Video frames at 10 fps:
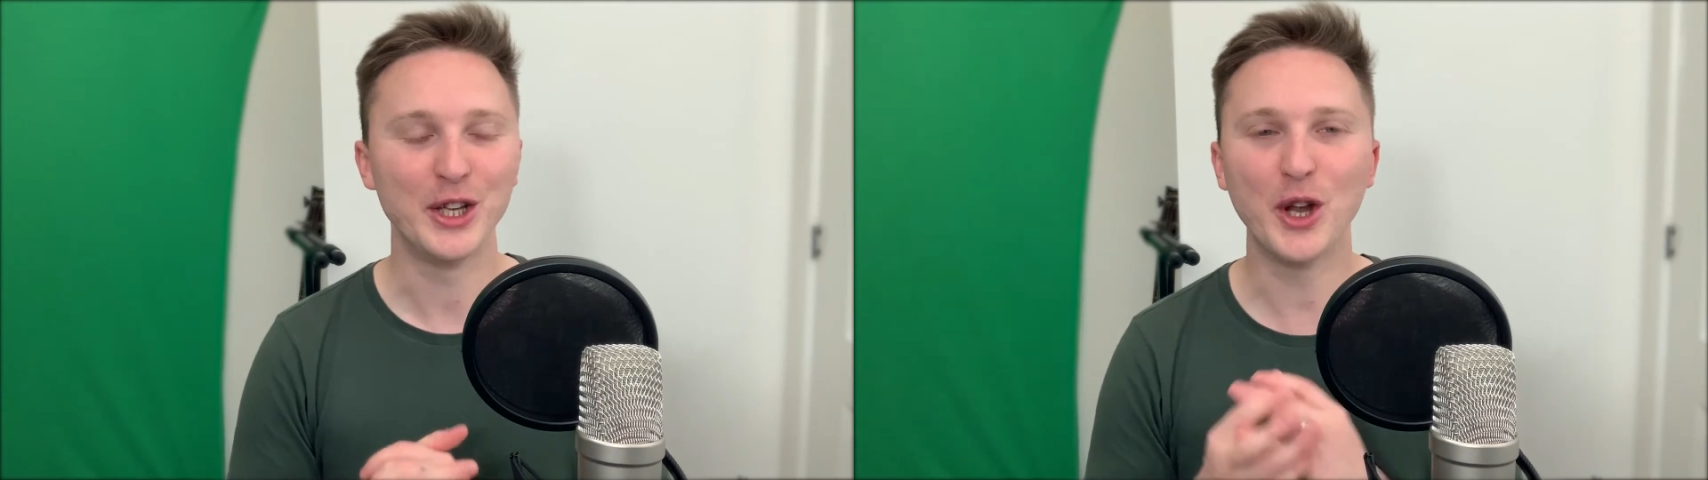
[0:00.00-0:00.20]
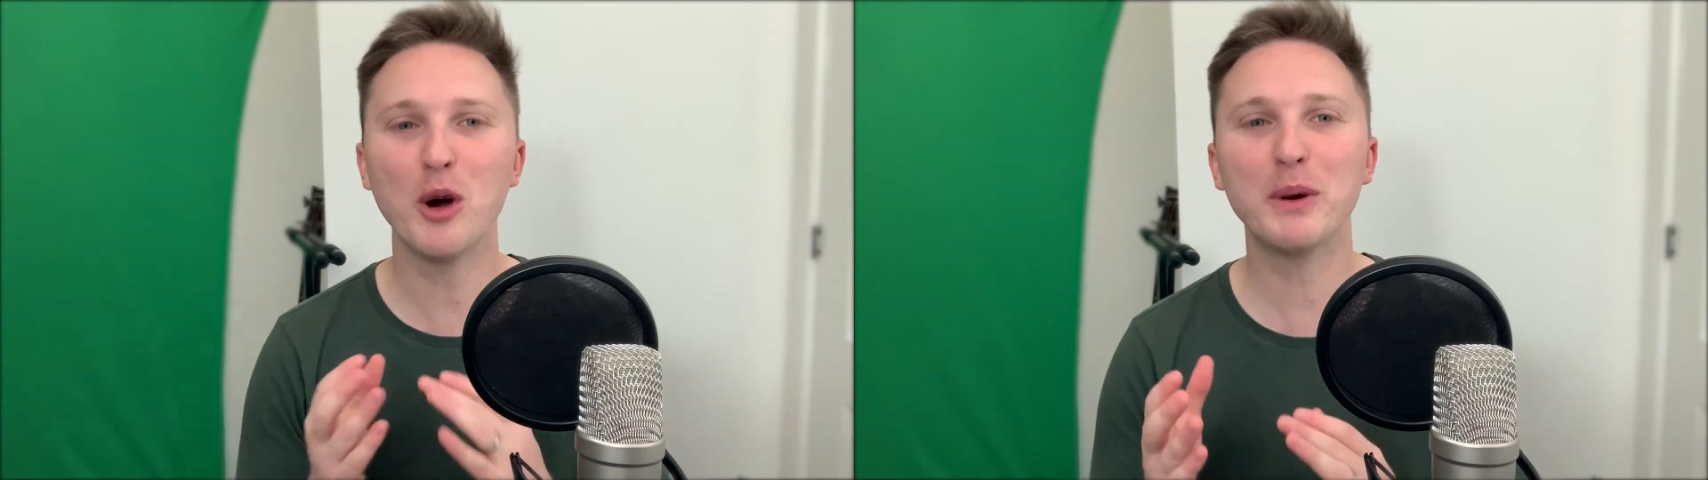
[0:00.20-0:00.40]

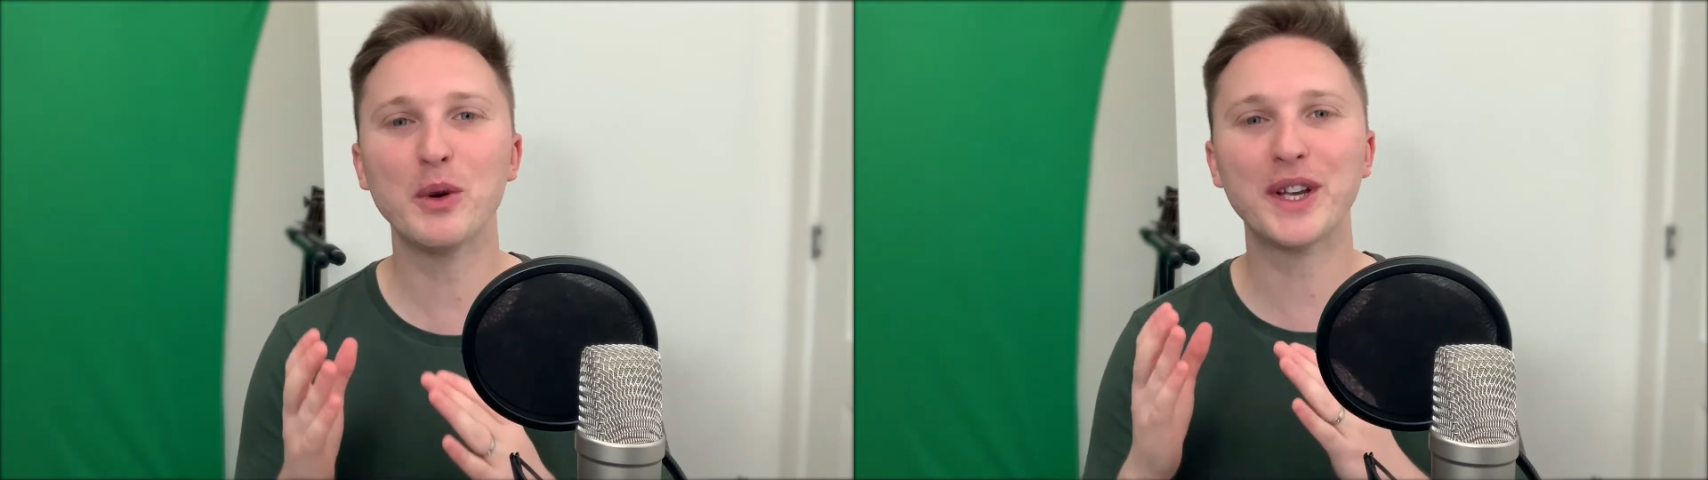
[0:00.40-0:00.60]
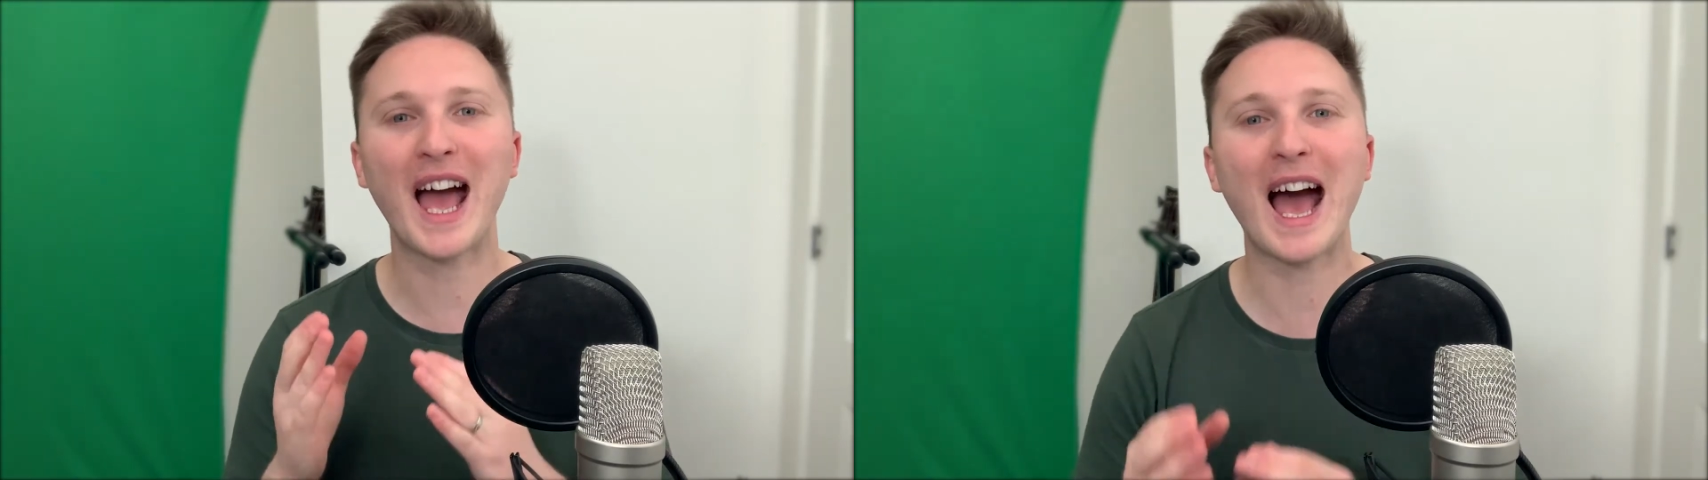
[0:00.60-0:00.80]

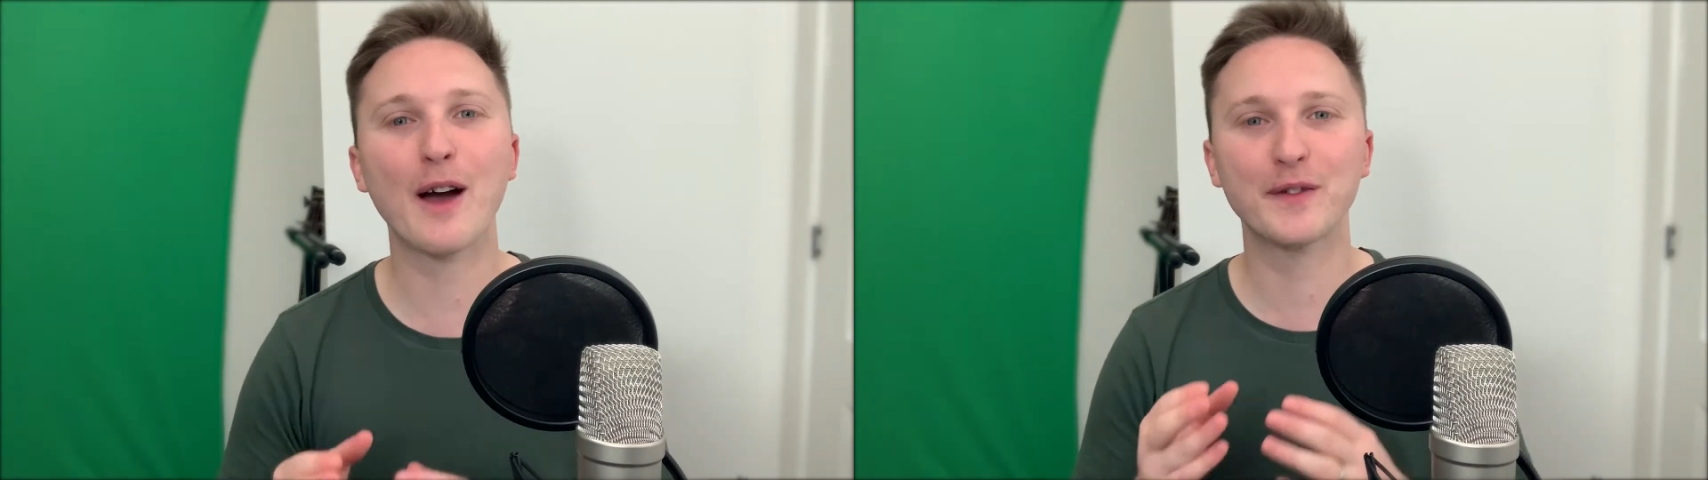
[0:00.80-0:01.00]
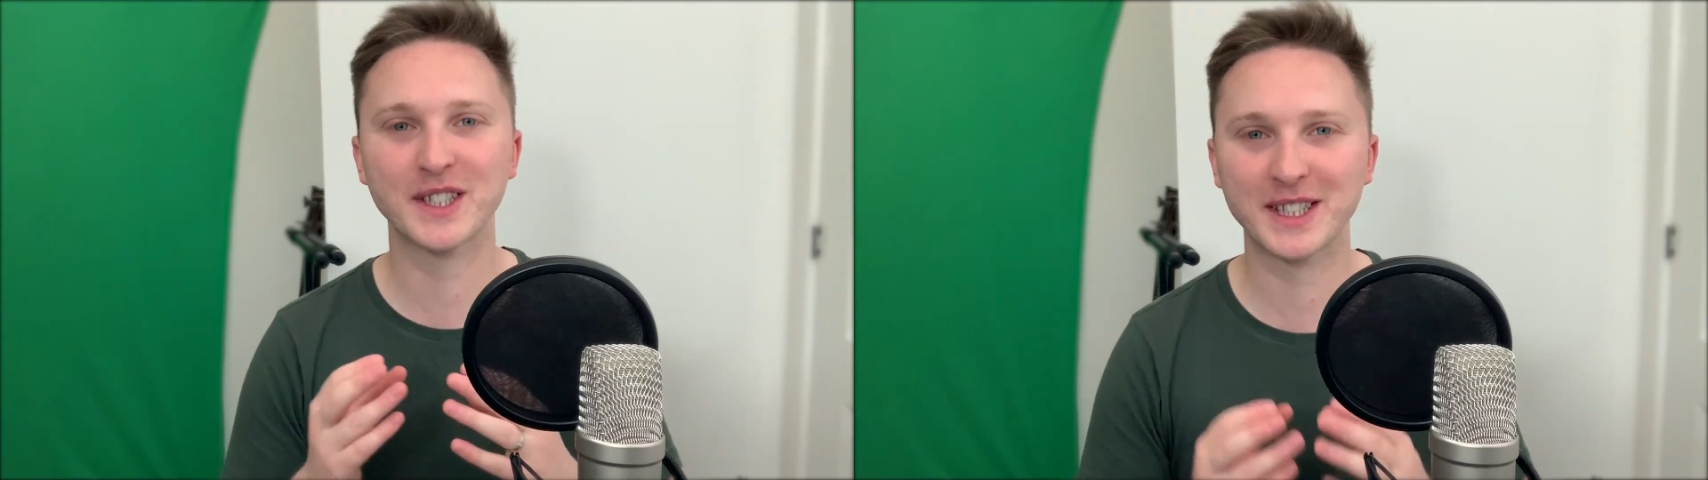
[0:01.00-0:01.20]
nobody would
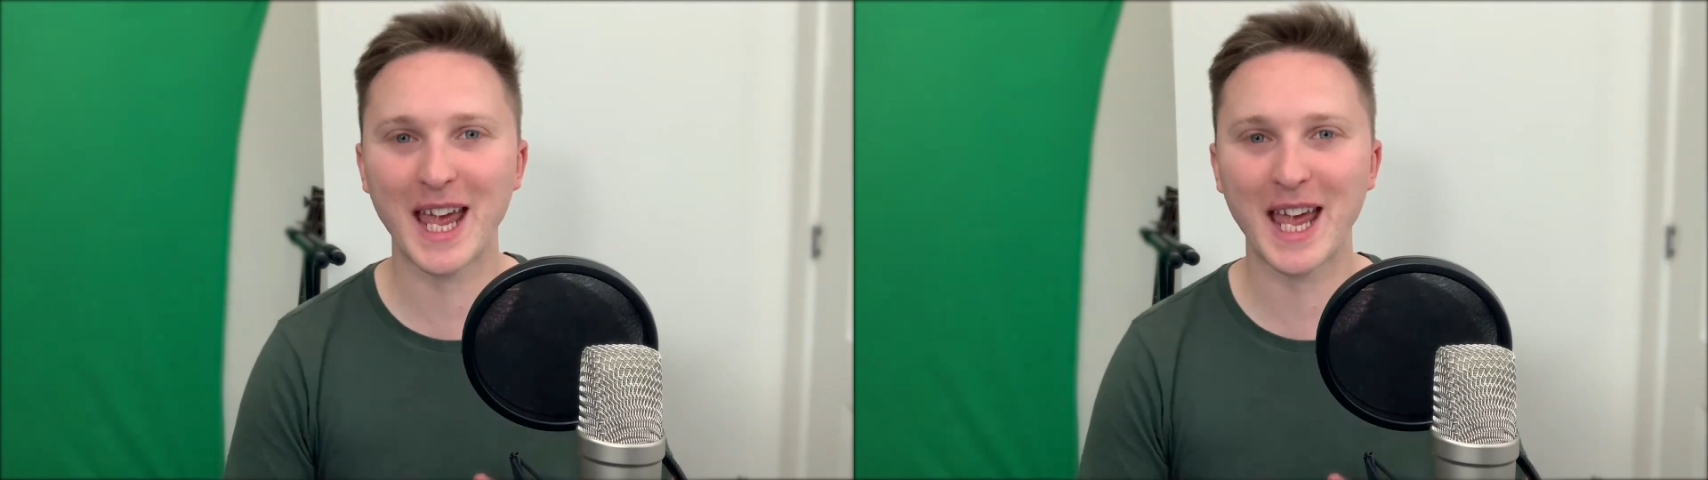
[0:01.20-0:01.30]
have to